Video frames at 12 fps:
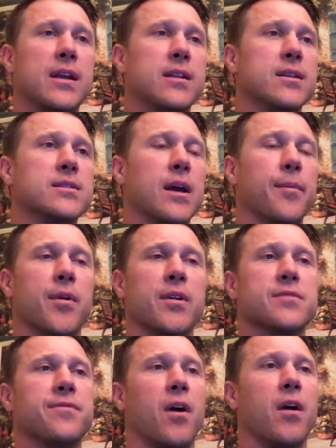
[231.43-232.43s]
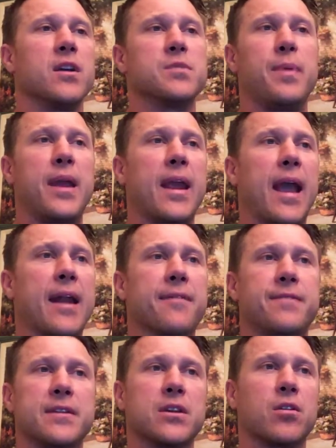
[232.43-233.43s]
in the summer as far as being at
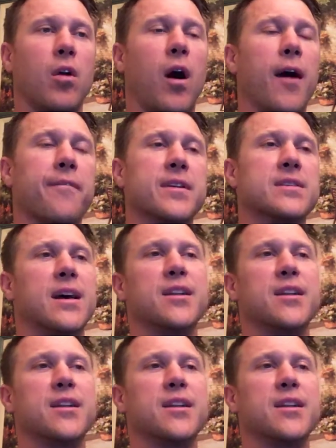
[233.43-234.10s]
a physical office.